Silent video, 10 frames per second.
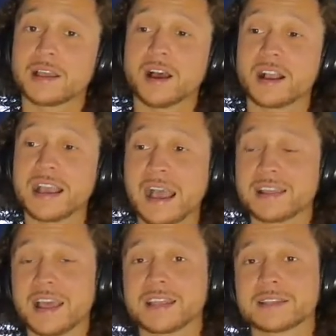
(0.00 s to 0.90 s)
a guy
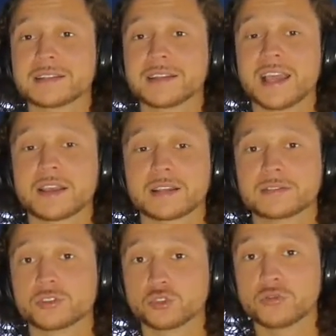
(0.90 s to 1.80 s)
like
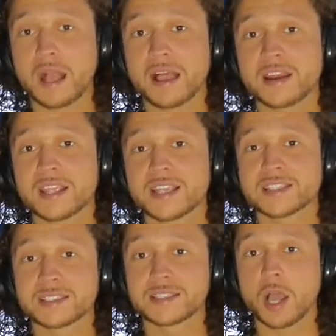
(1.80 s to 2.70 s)
Drew Holiday,
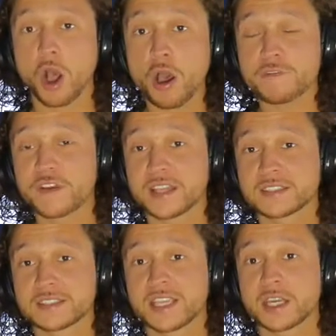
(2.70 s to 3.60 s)
his
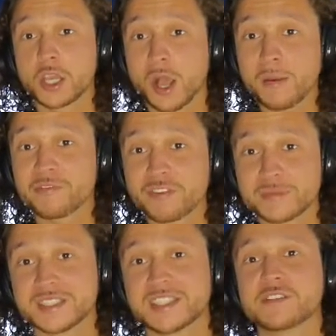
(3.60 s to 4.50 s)
offense can come from
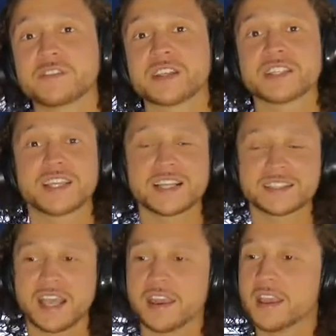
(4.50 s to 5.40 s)
his defense. He gets
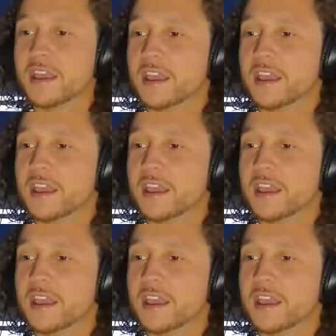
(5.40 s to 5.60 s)
that.